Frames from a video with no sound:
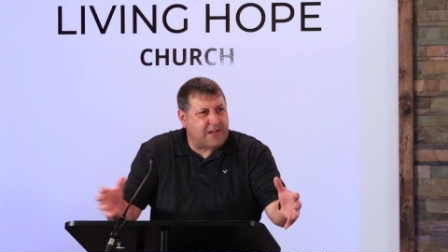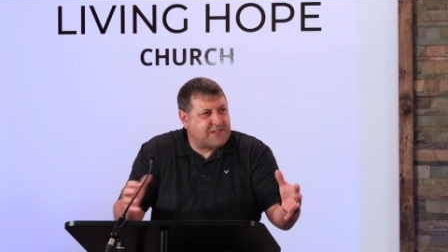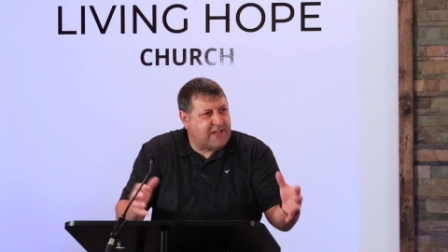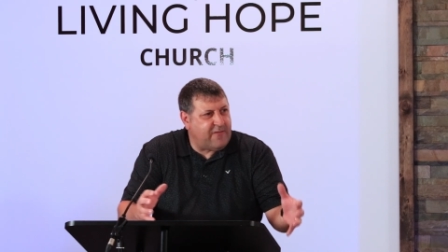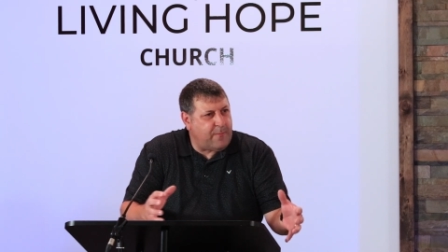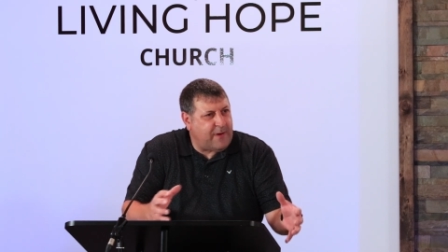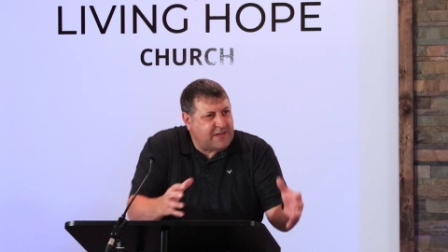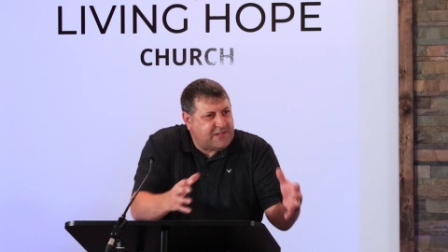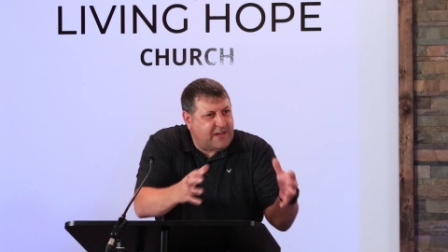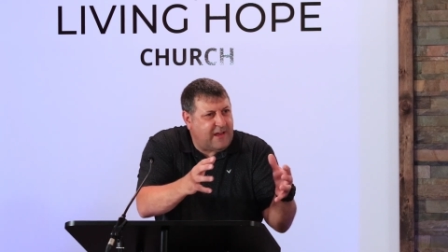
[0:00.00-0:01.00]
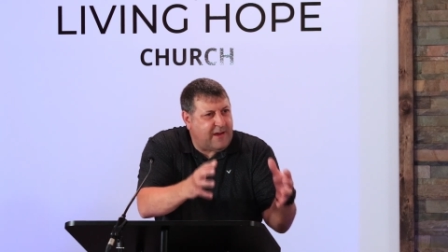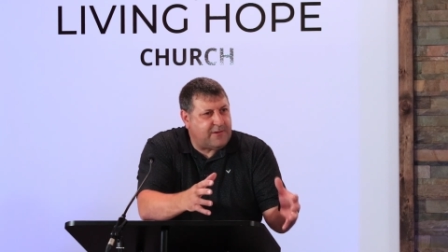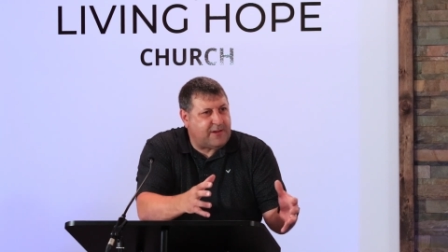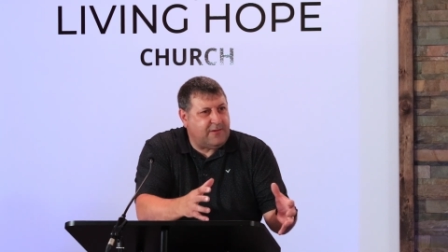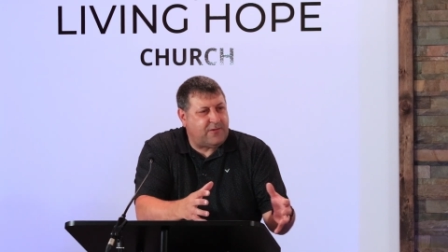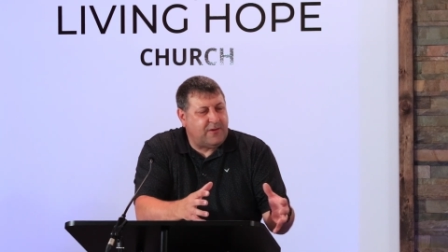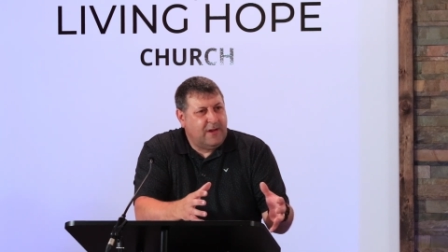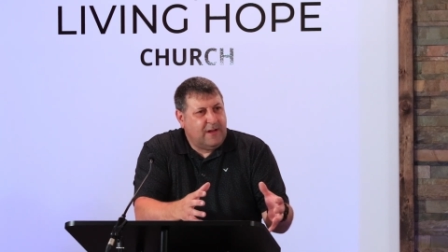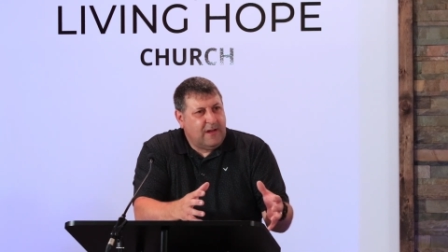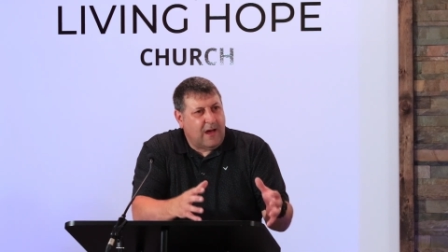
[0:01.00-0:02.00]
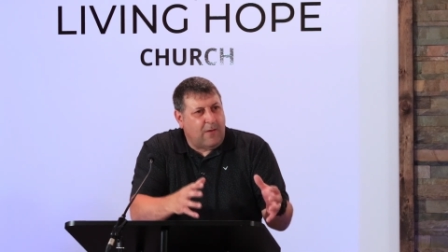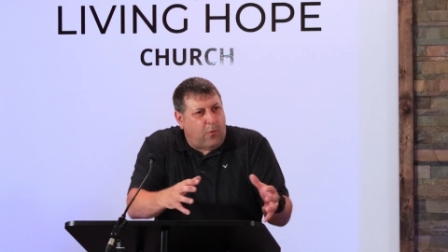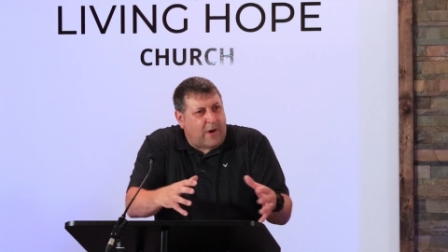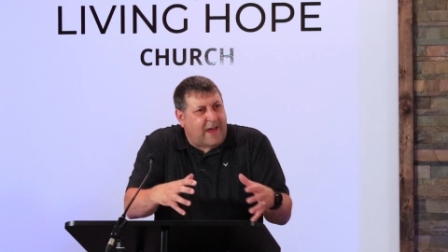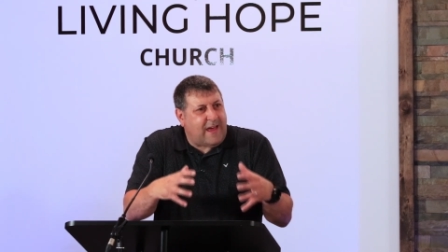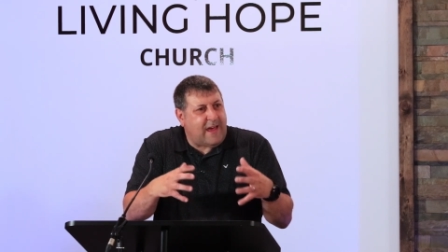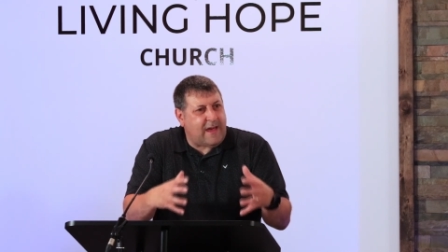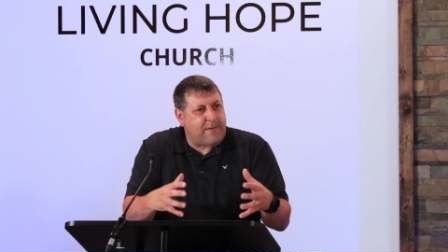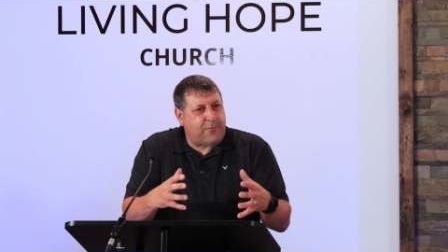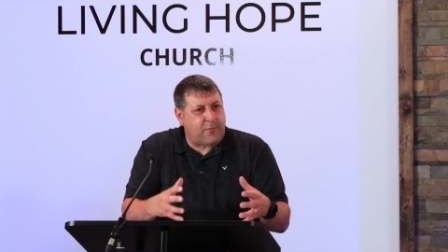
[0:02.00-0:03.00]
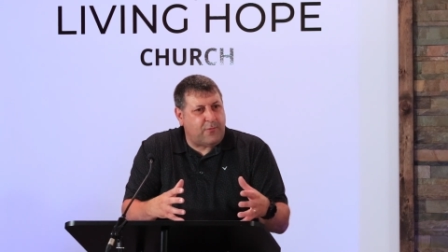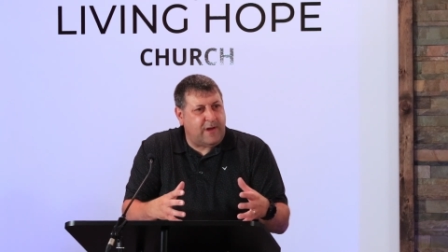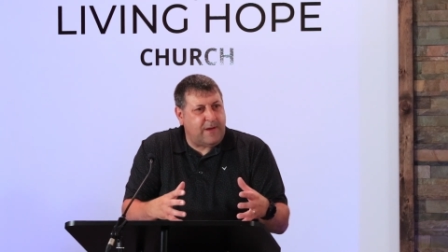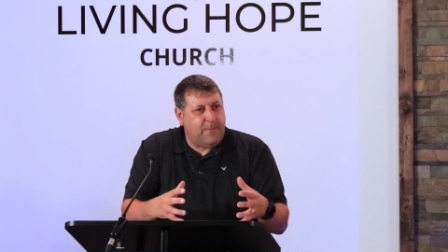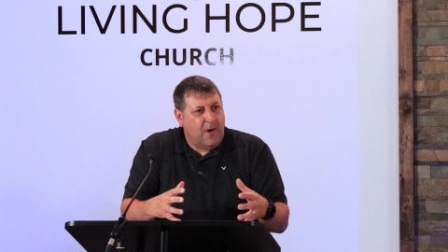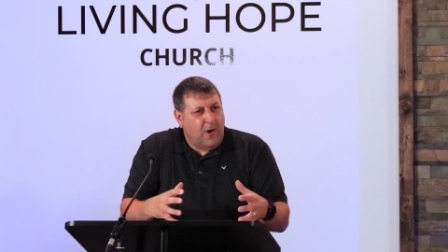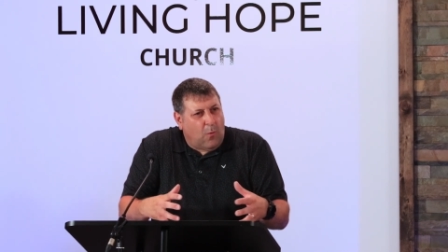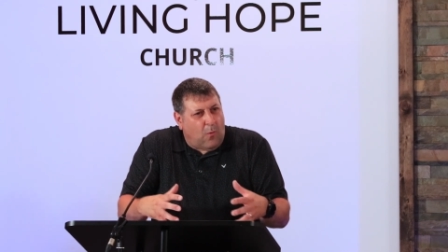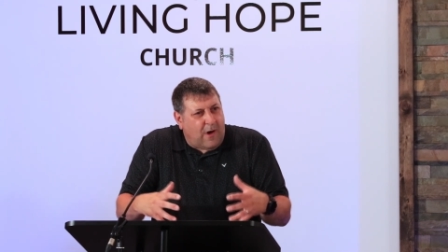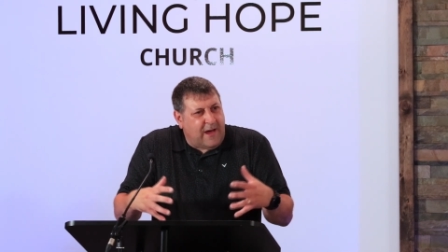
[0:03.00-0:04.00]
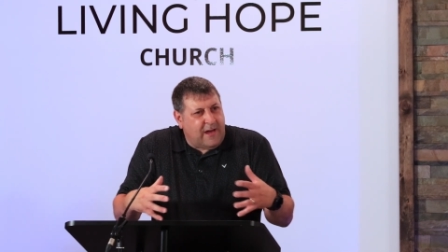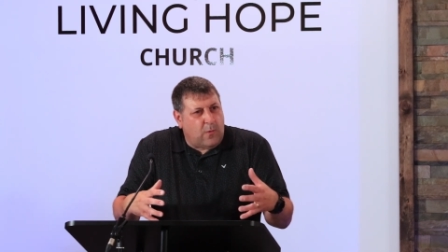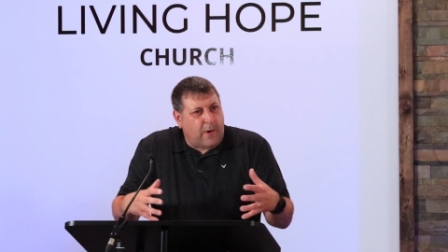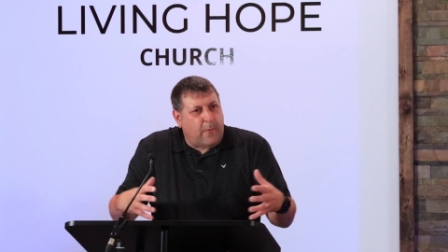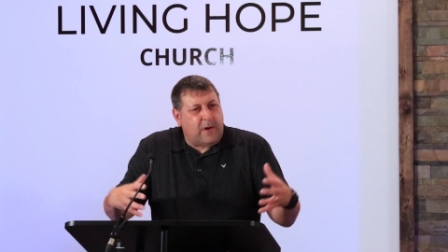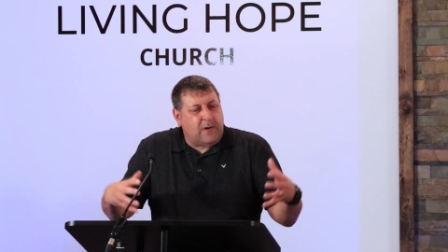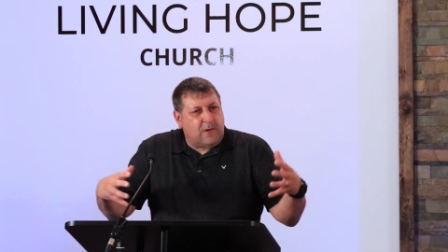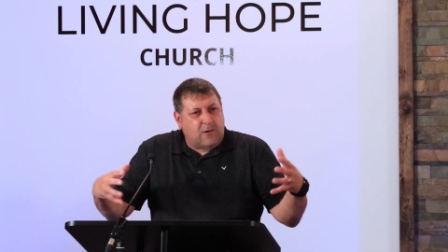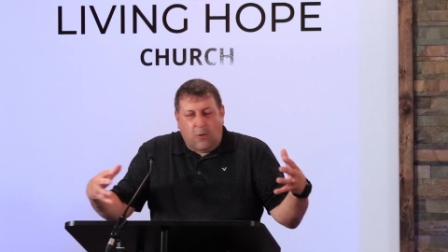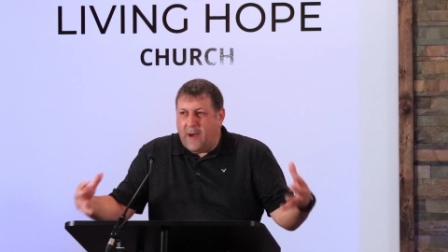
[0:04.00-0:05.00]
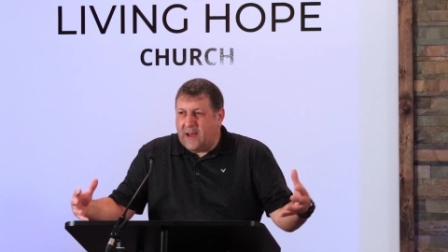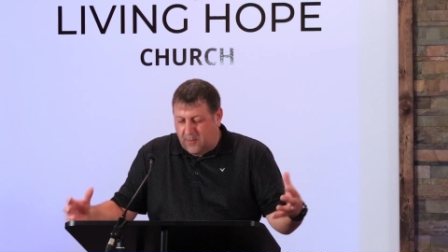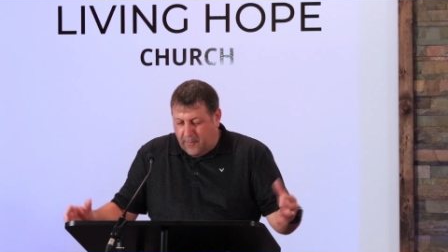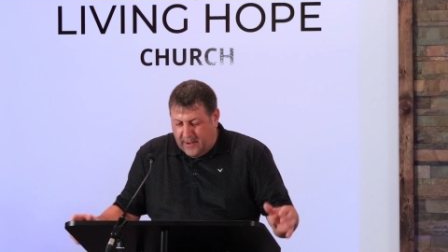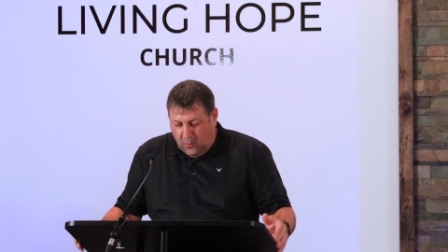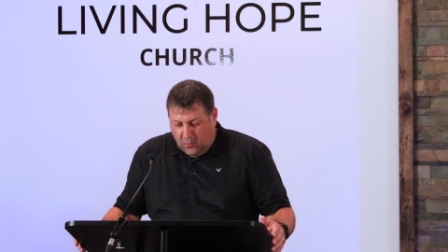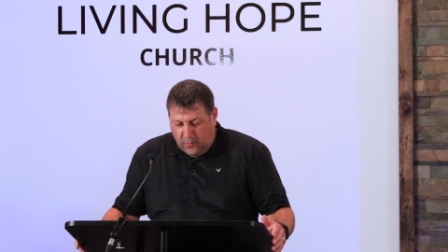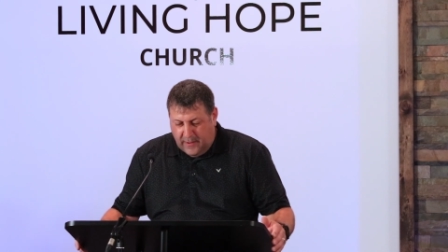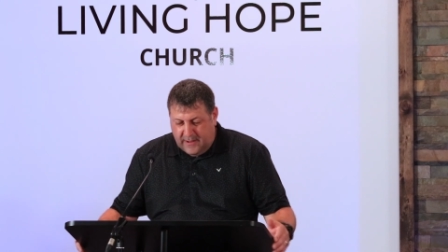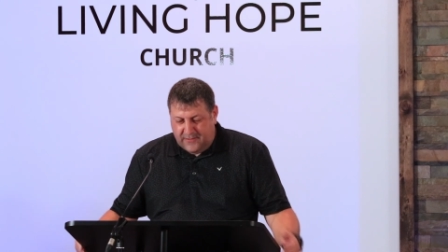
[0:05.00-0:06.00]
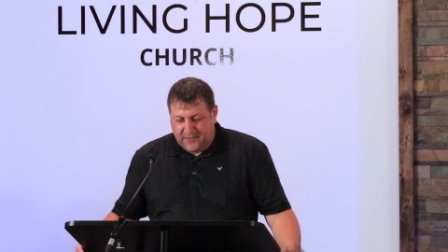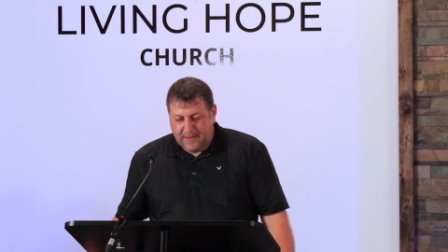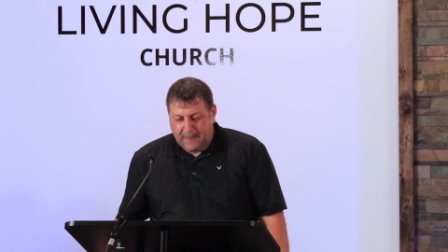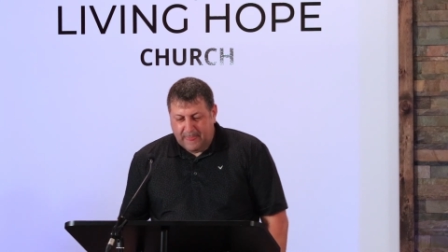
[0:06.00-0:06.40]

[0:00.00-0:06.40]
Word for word: has given me as an inheritance of what I have through Him? Why do I want to go back to my old ways?